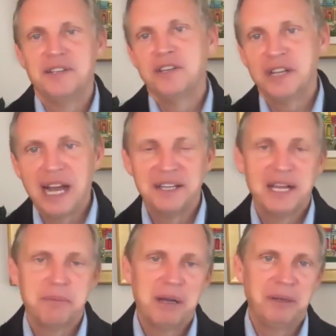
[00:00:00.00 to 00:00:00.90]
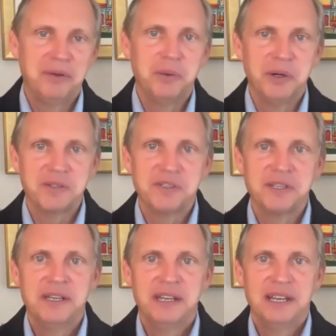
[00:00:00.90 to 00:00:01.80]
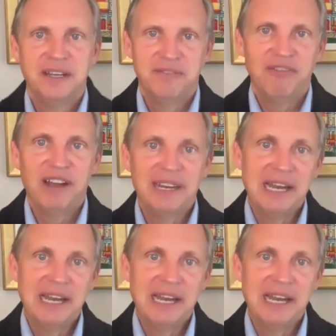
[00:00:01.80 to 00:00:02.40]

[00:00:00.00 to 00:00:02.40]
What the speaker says: You can contact Public Works and find